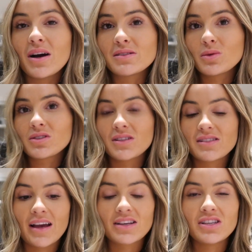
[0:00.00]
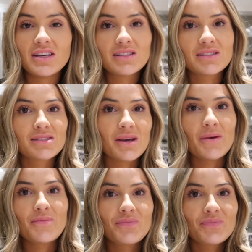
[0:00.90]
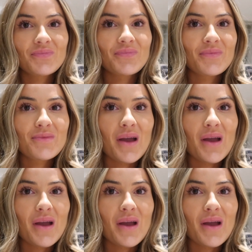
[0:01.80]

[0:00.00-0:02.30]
you guys are watching button, this actually. I don't know what button so